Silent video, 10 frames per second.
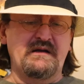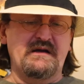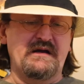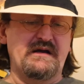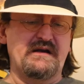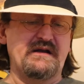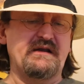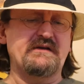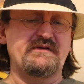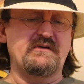and I
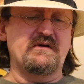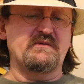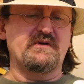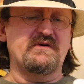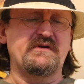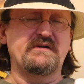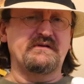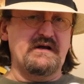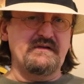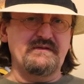like the artwork on it. A
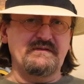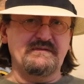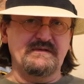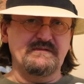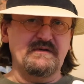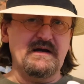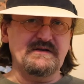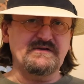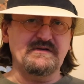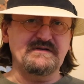lot of the
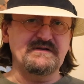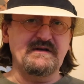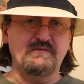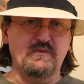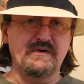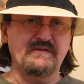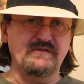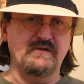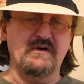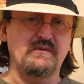hot sauces have
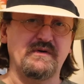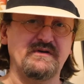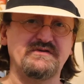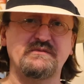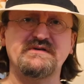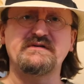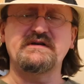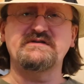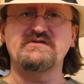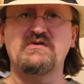wonderful artwork. It's almost
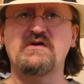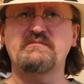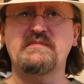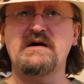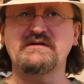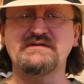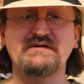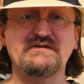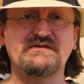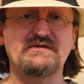like cigar
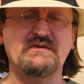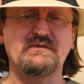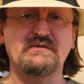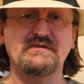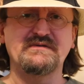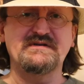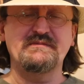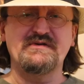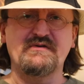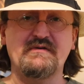boxes or
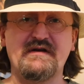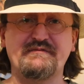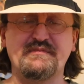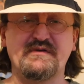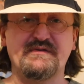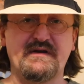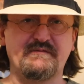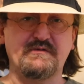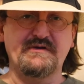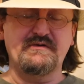some of the craft beer, they
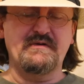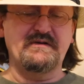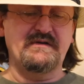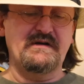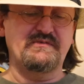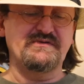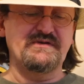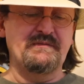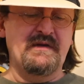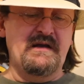have really great
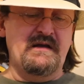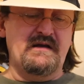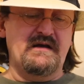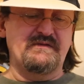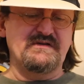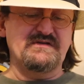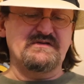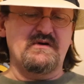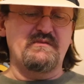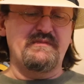labels. And this is
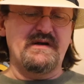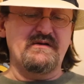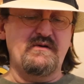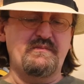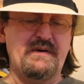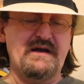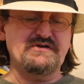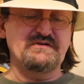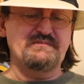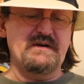called Mango
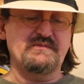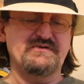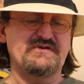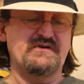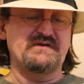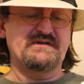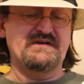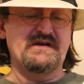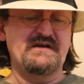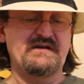Passion Pepper Sauce,